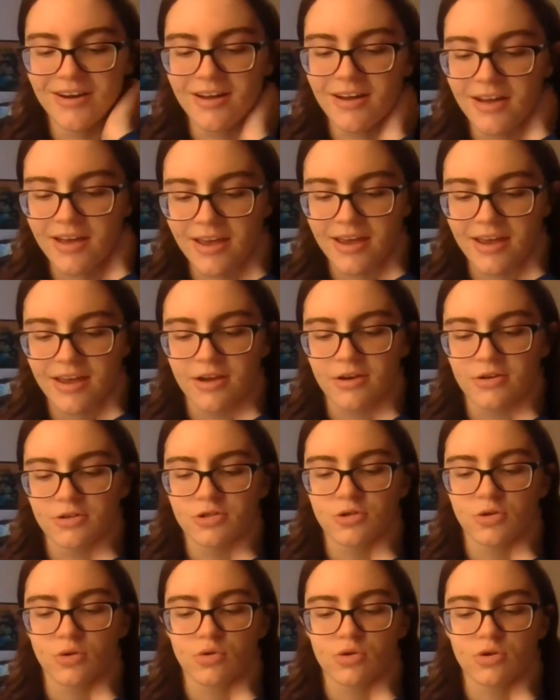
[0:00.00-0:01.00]
a
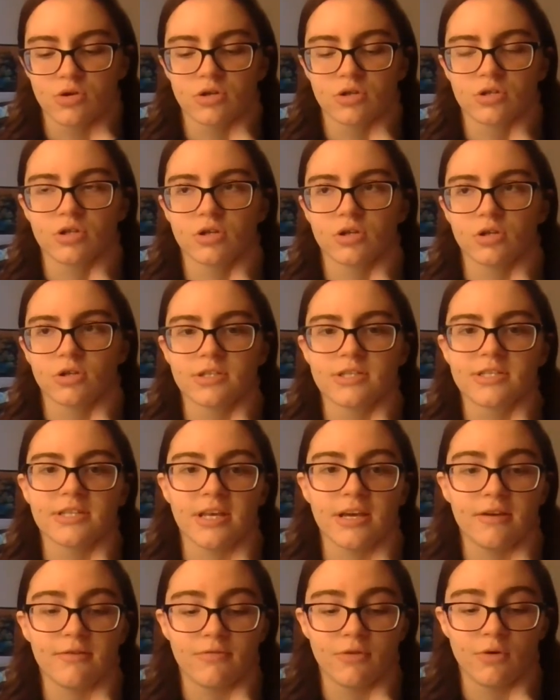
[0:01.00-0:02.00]
soldier turned
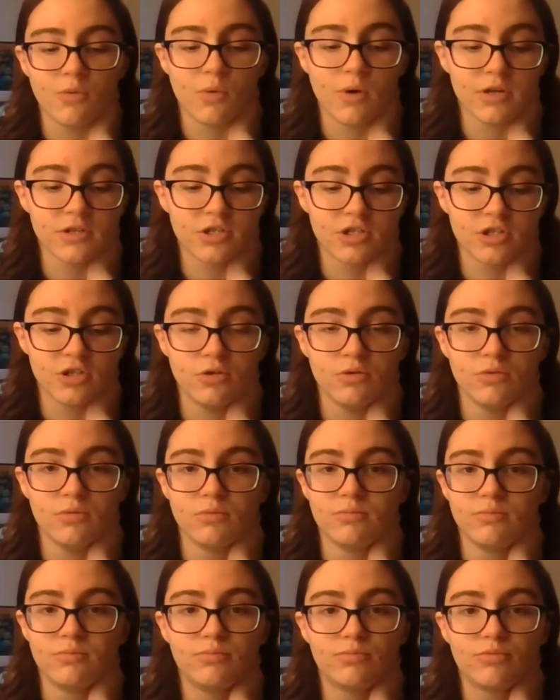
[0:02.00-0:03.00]
slave who wants to
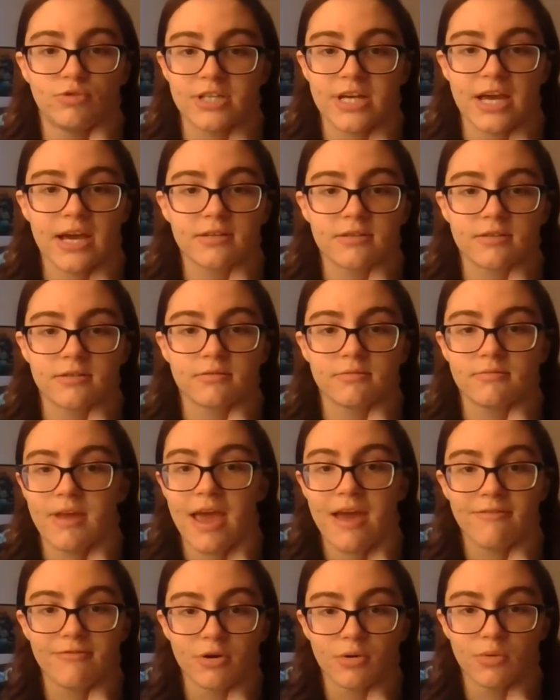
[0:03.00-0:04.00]
protect
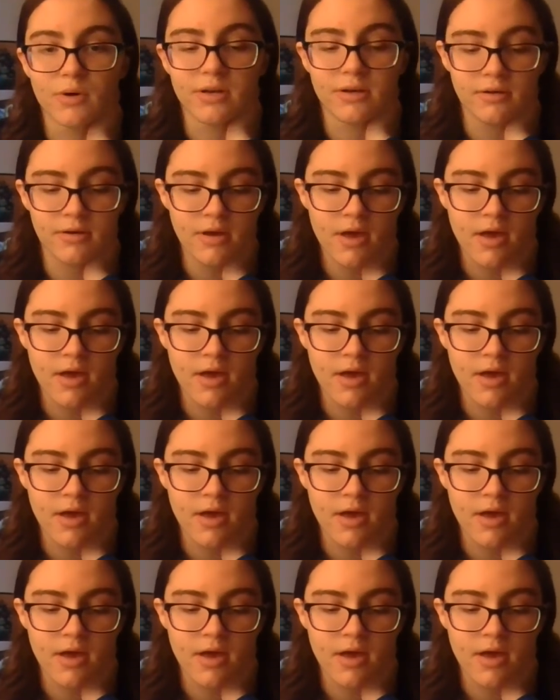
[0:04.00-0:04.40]
everyone.